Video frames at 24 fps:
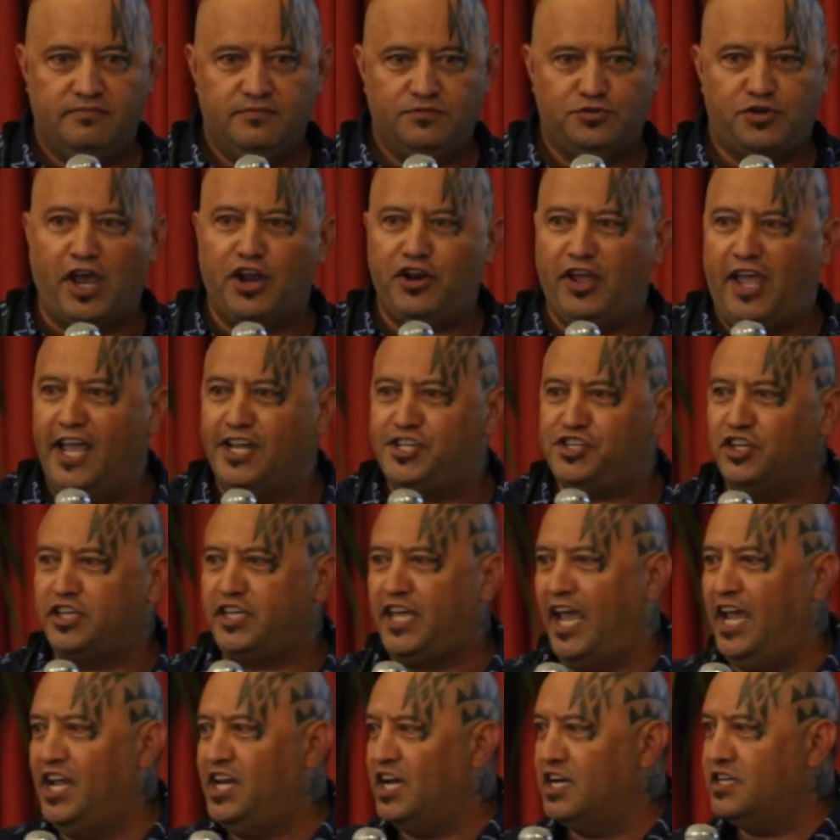try to
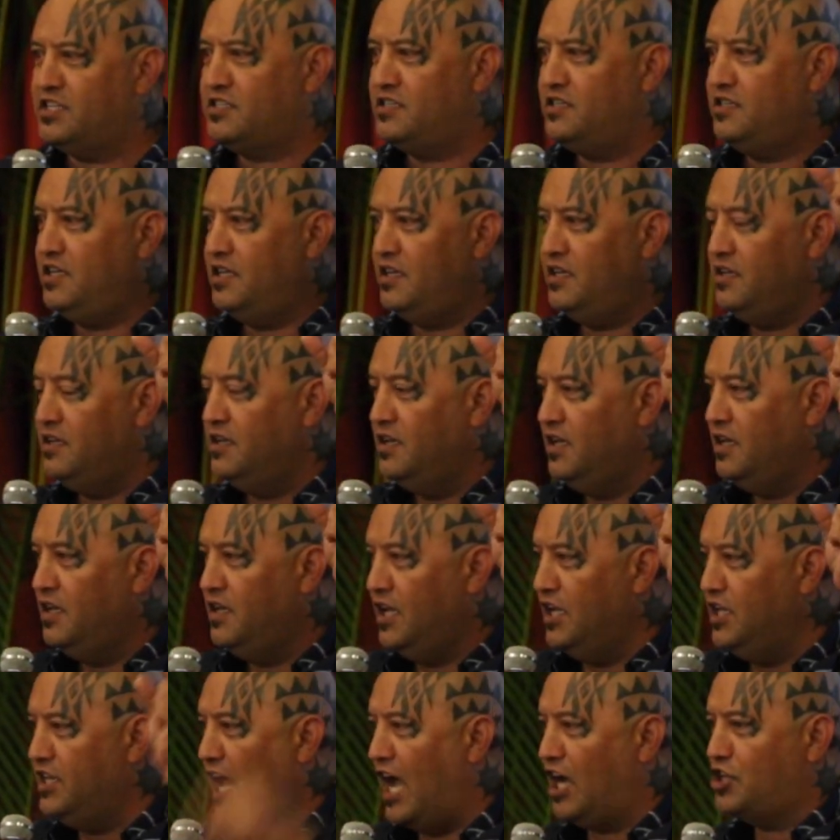educate us,
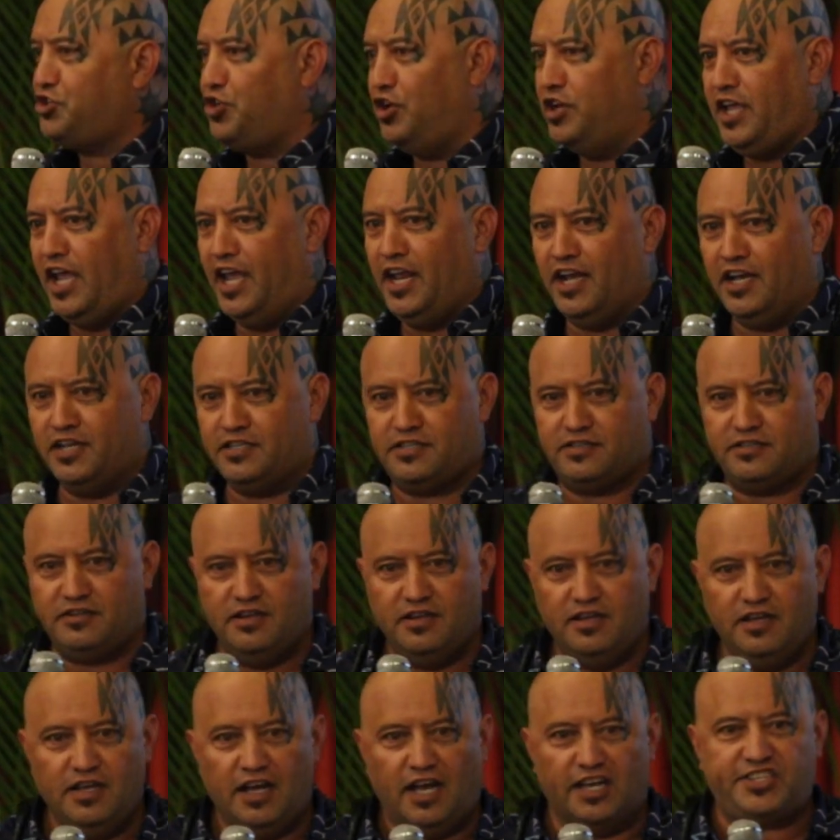indoctrinate us,
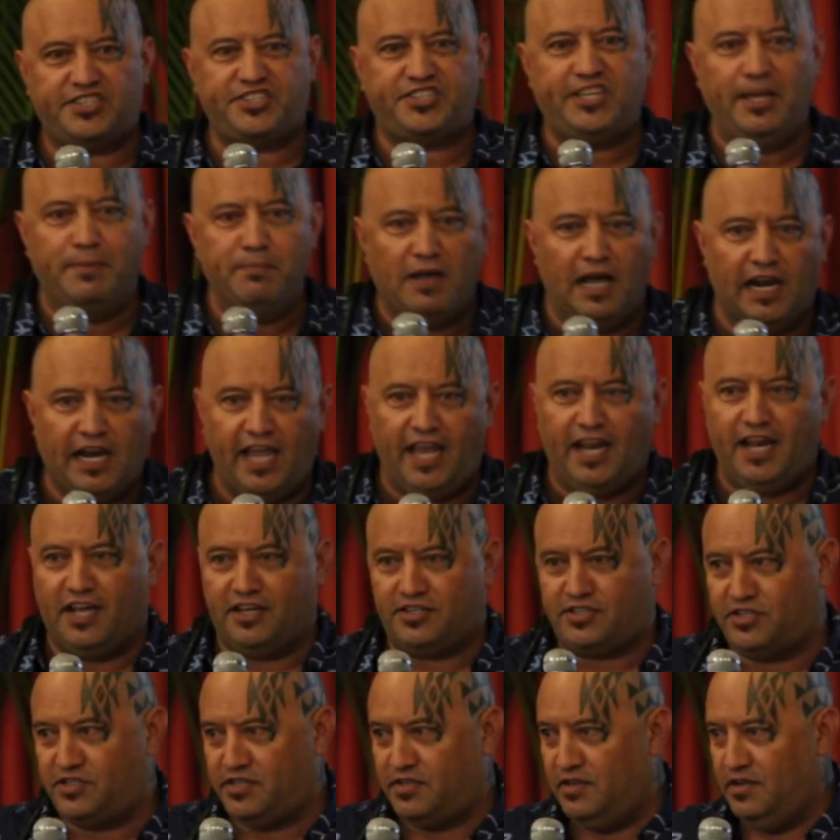assimilate
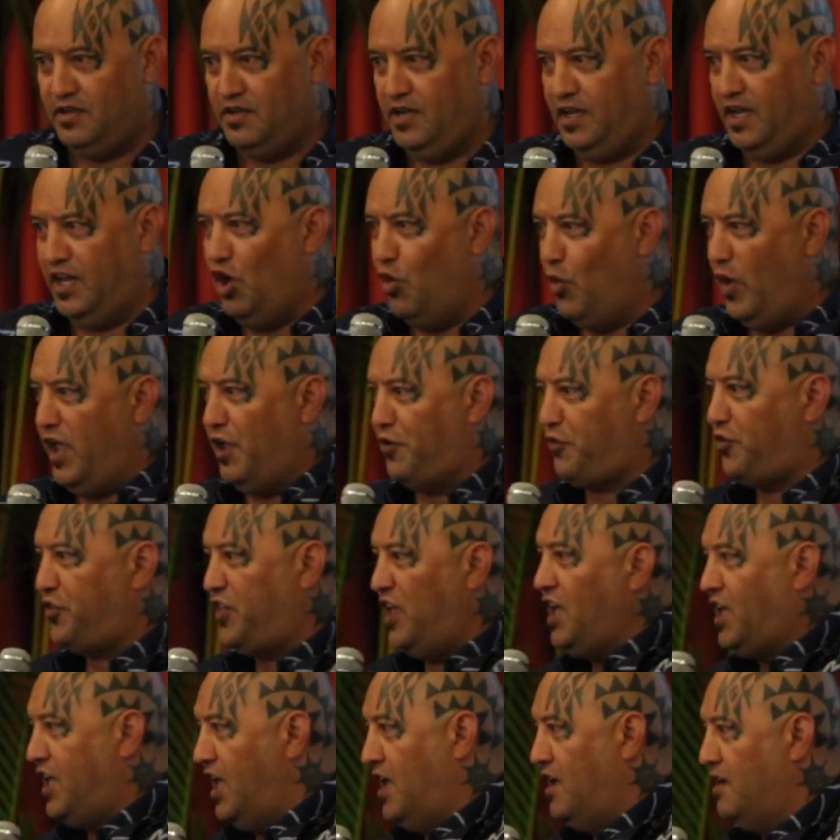us in a way of
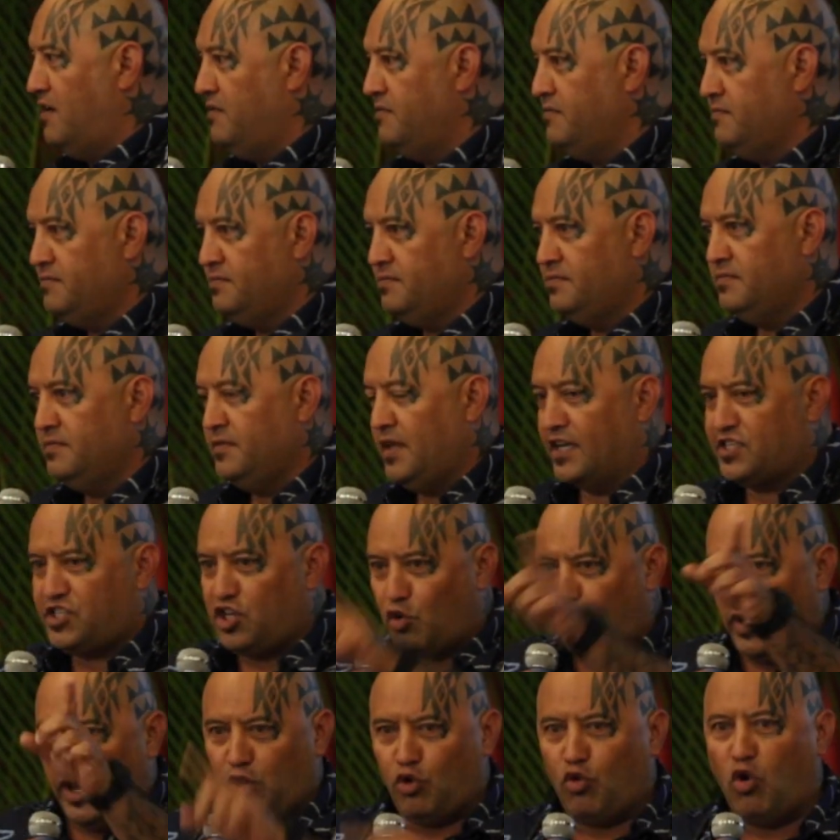thinking, as the
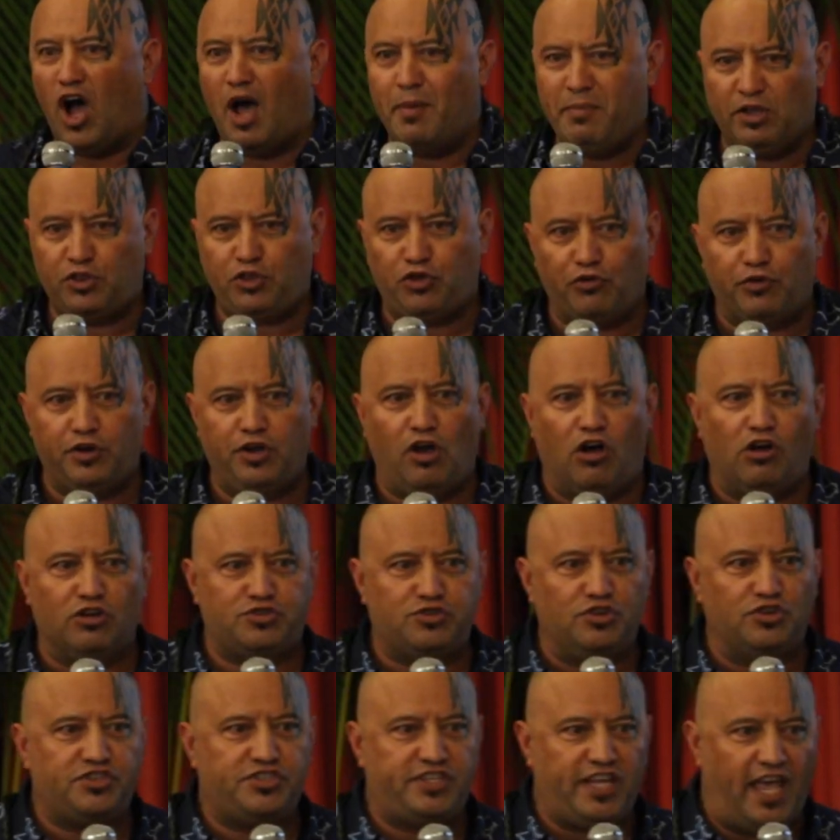great Kwame Turi
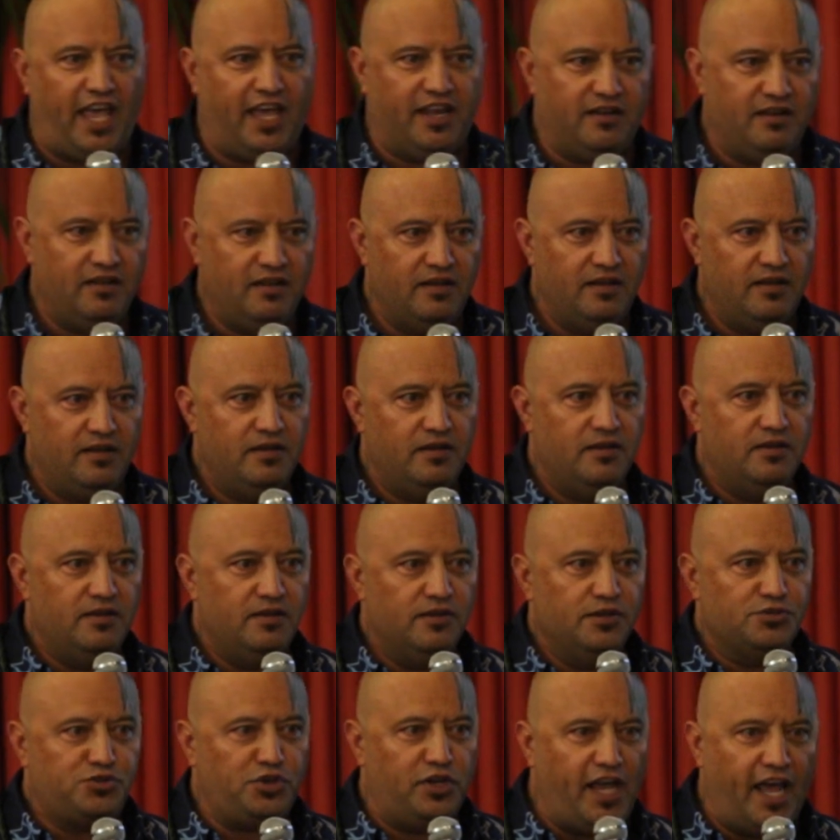also said,
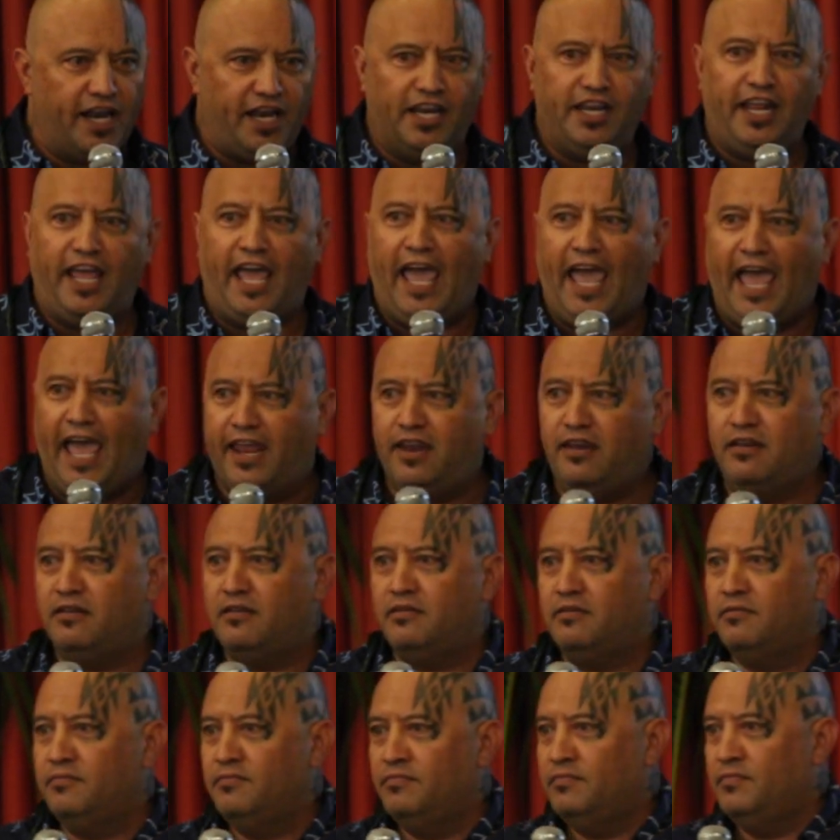so that in the
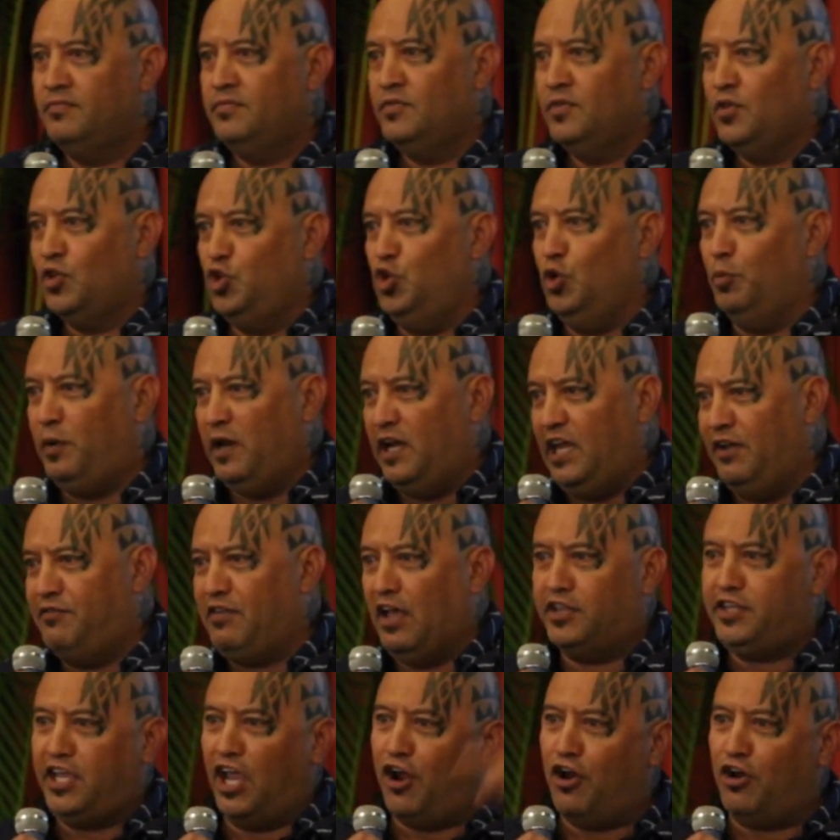end, you believe
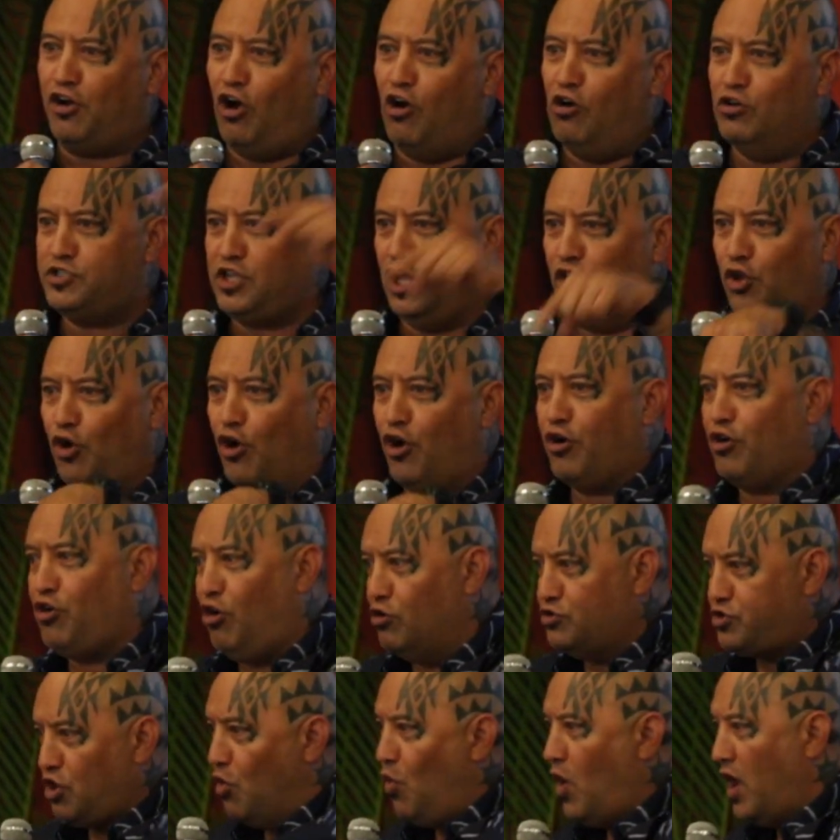that their goals and your
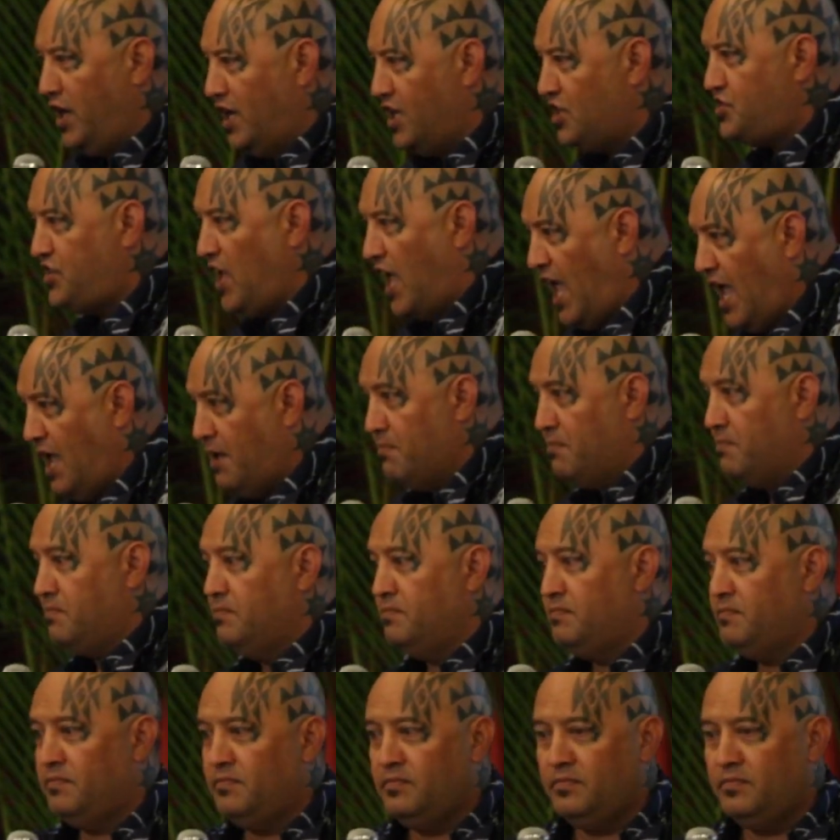goals are one and the same.